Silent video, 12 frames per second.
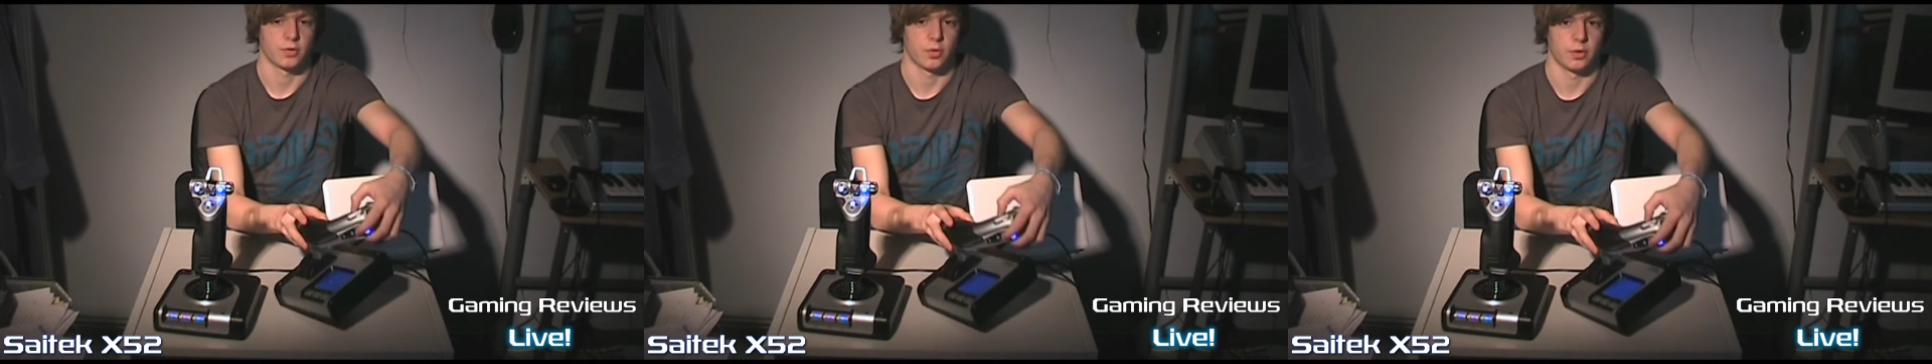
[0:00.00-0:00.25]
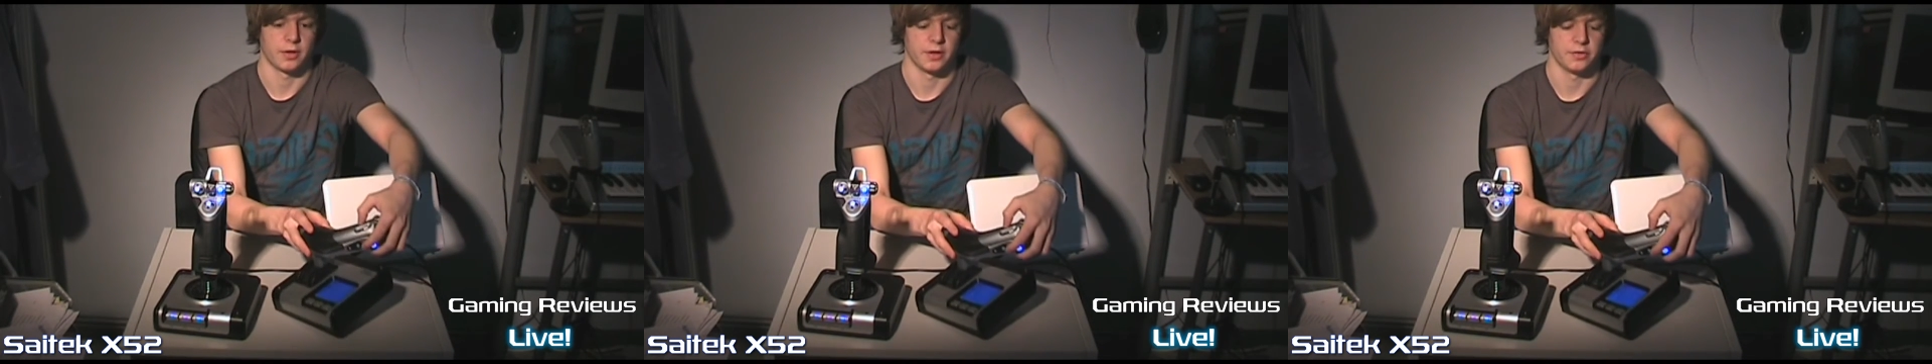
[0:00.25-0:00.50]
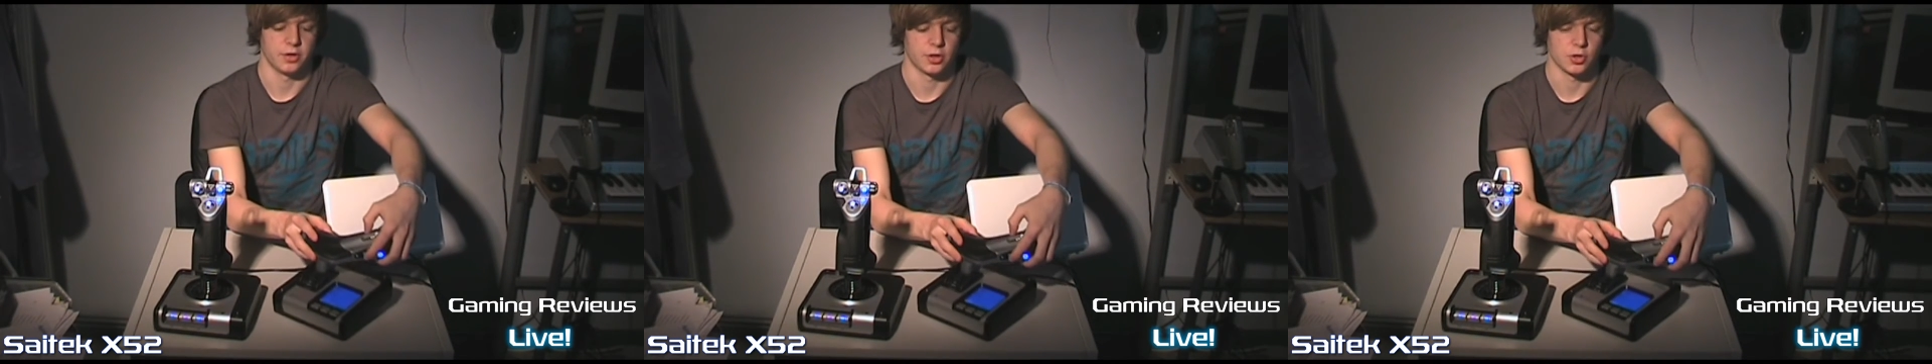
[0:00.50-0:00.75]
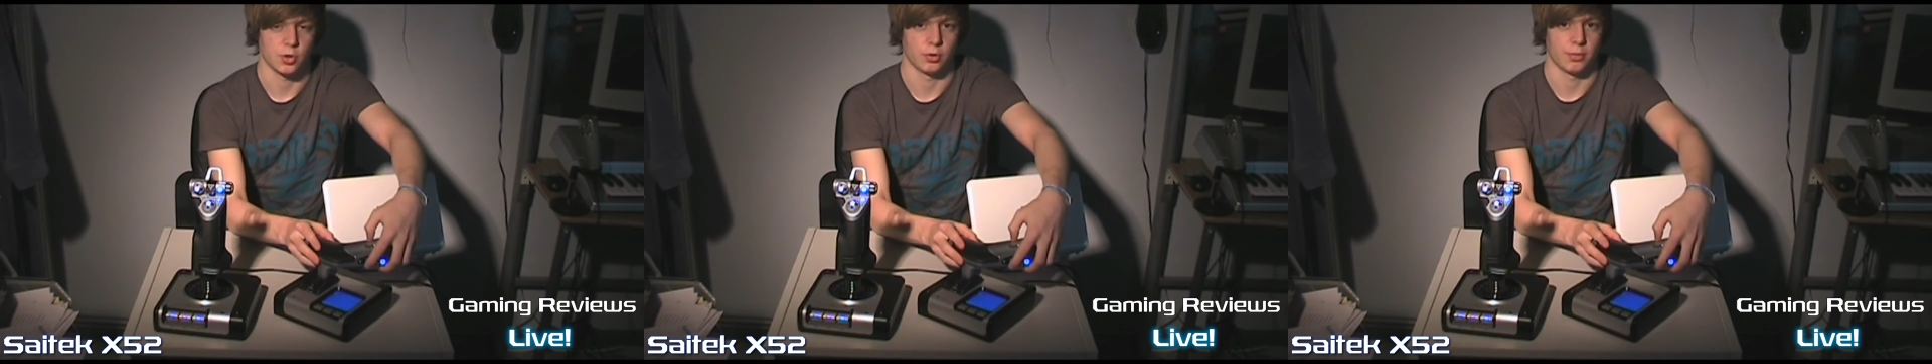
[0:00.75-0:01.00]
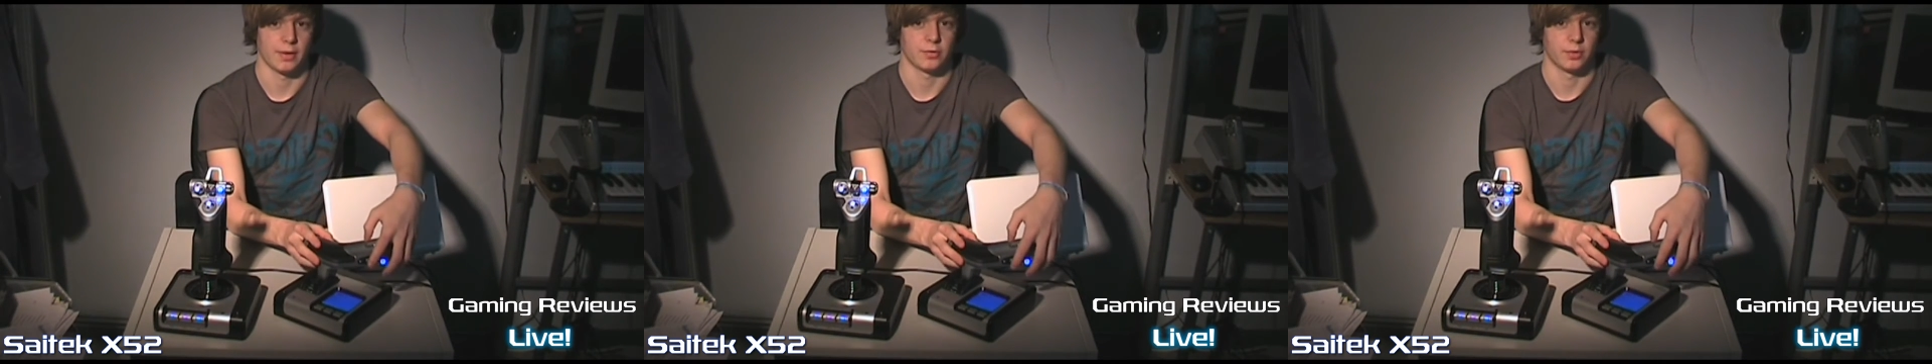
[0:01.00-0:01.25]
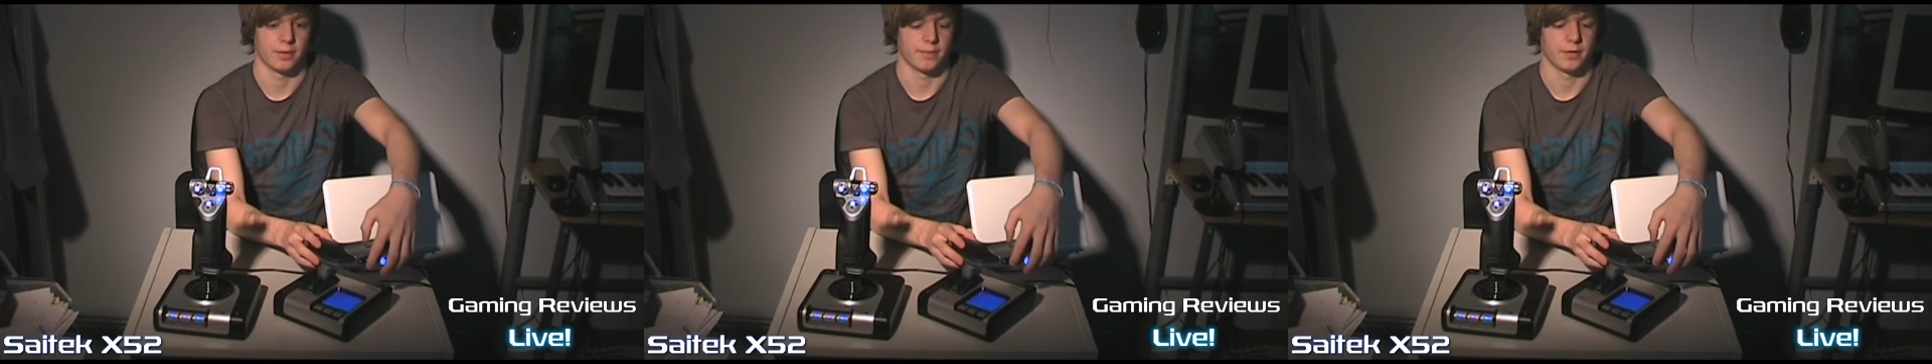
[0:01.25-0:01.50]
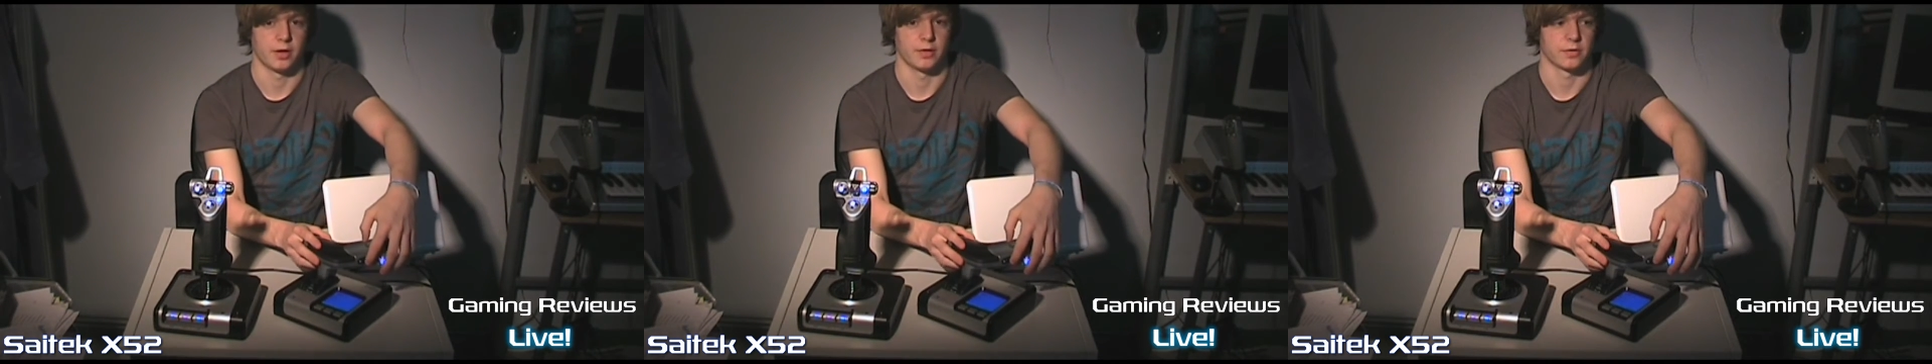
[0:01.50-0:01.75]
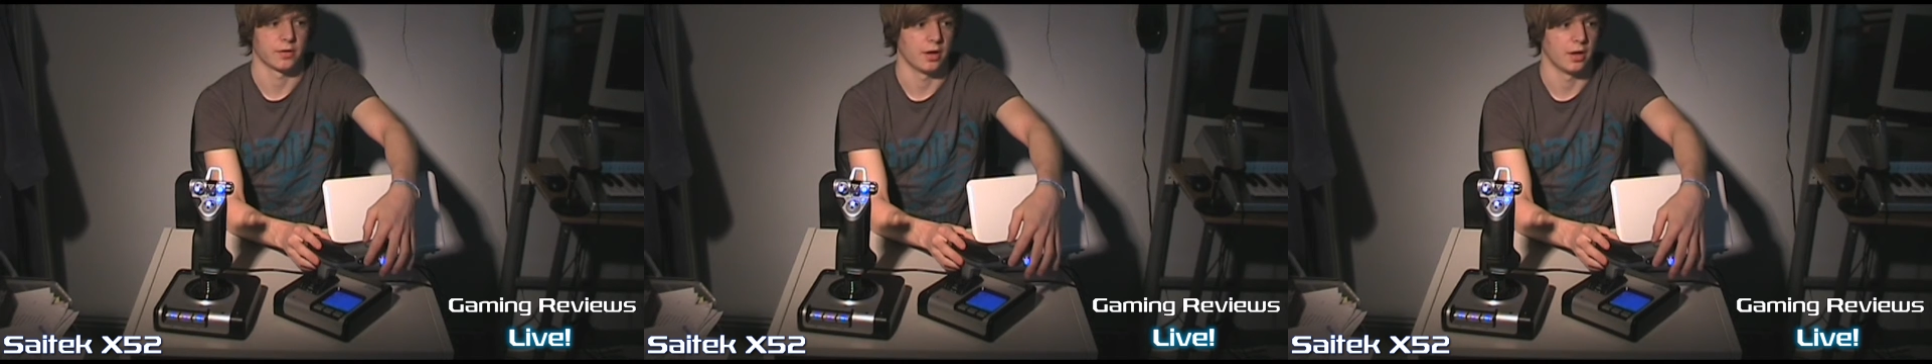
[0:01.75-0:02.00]
got one of these so you control the mouse with it,
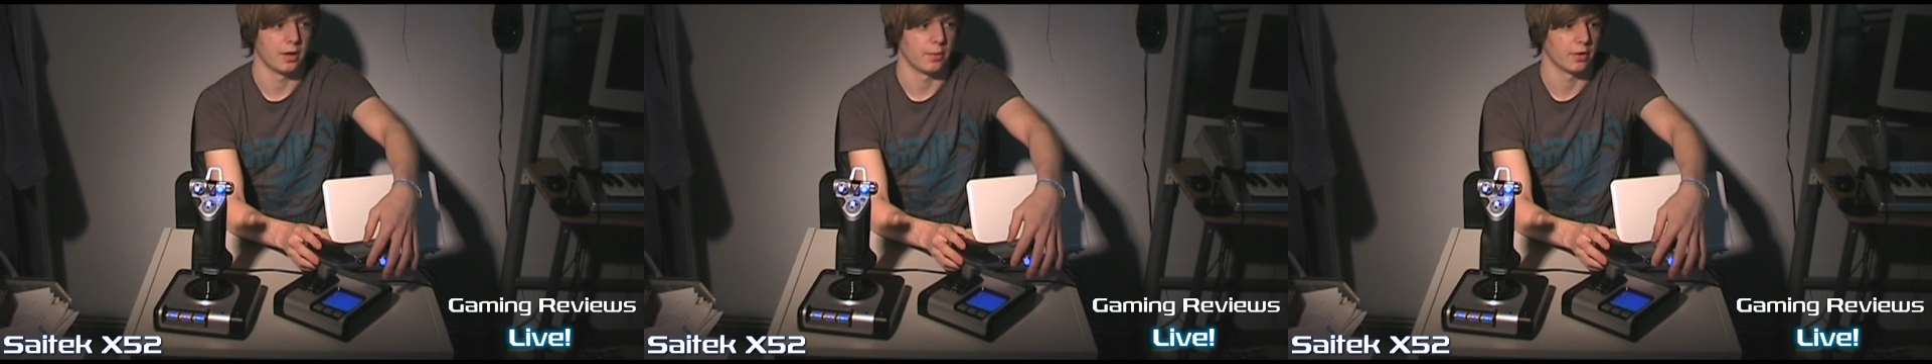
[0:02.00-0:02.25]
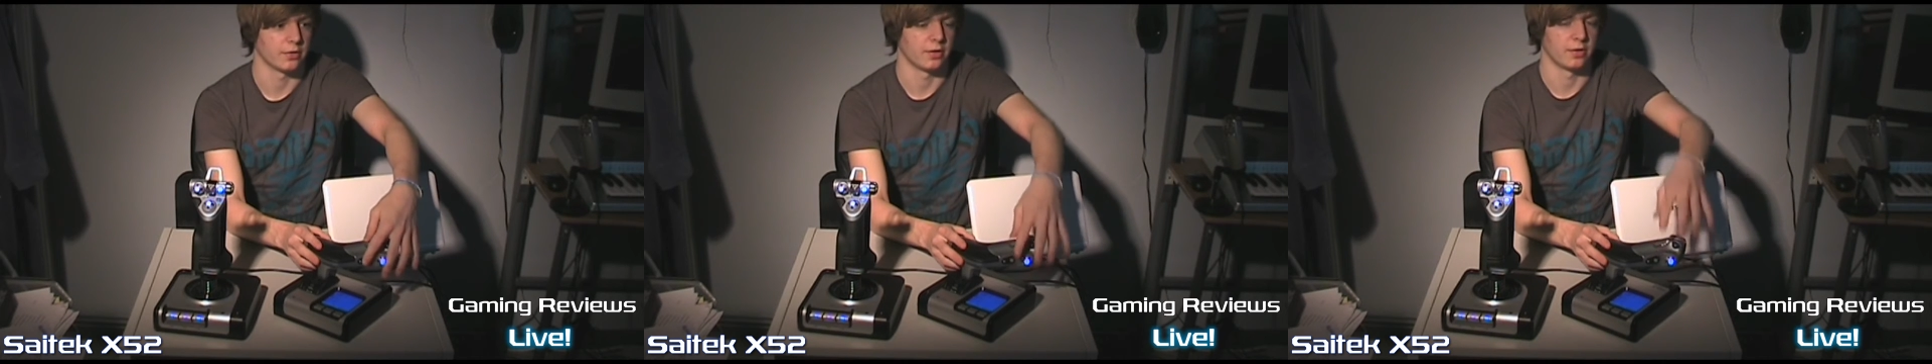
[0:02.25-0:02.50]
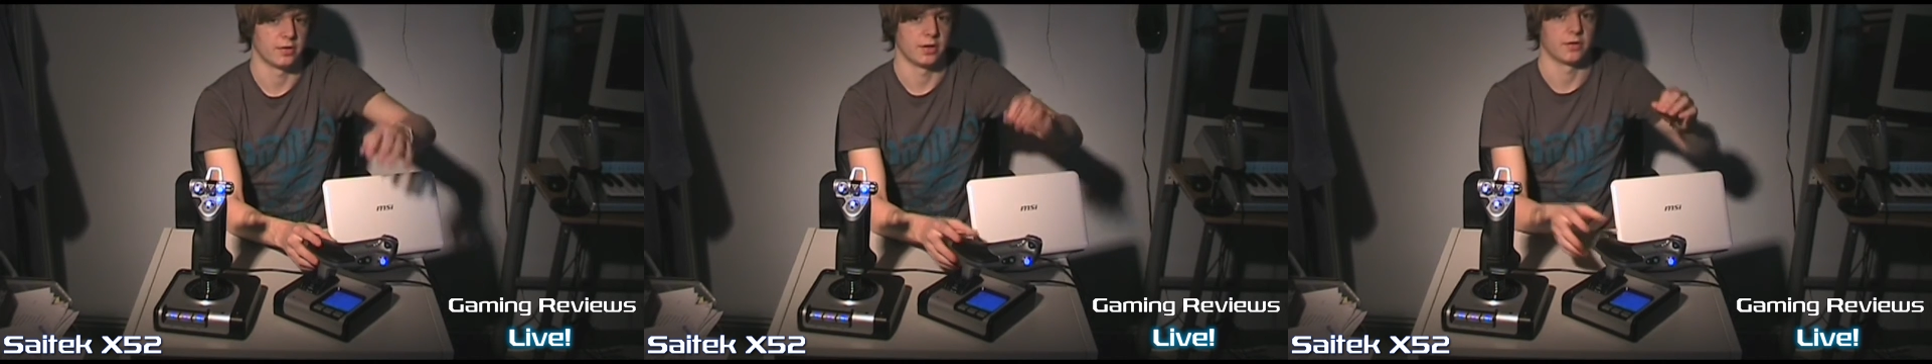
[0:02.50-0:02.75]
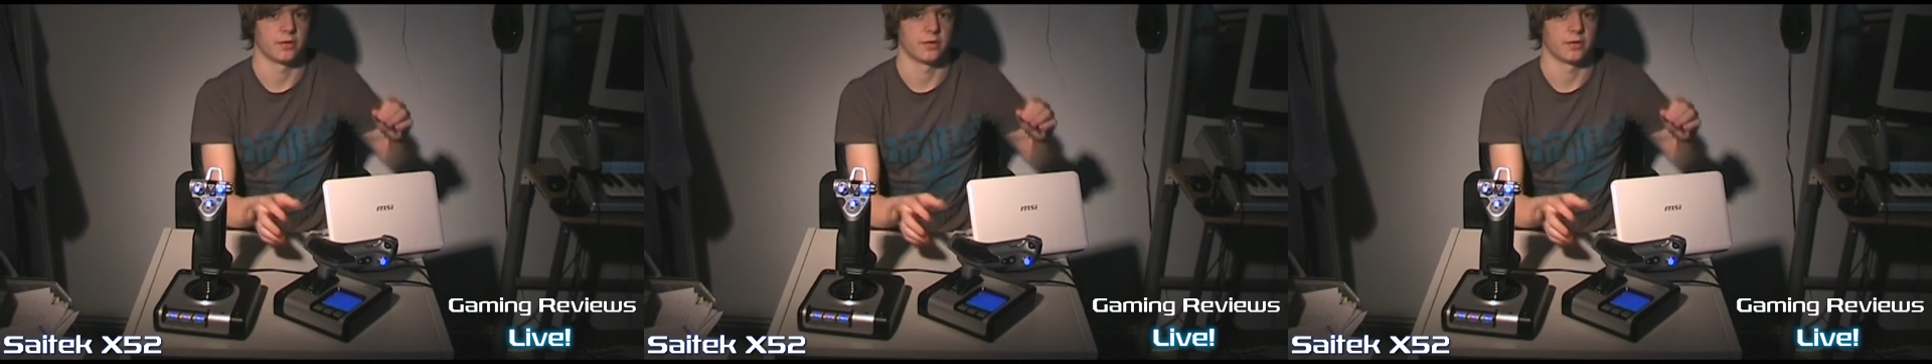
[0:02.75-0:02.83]
and it works nicely.